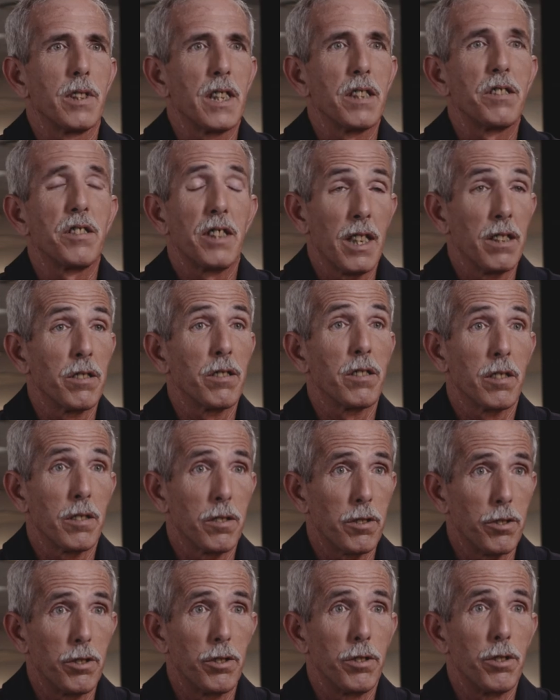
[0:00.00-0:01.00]
that sounds
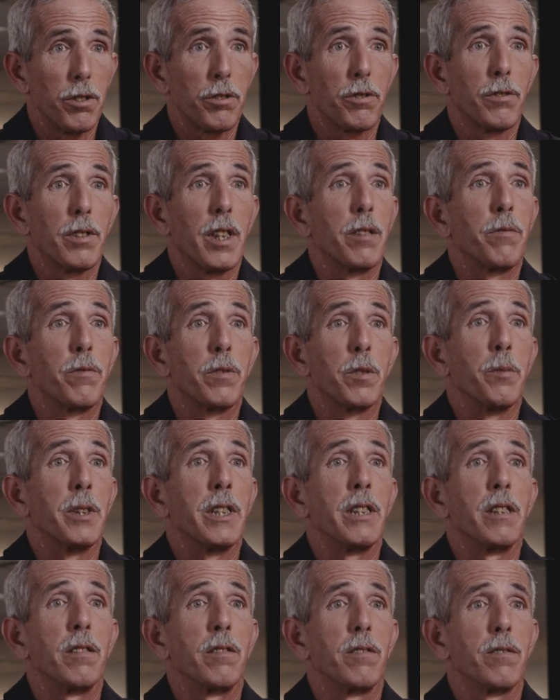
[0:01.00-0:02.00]
just right for me.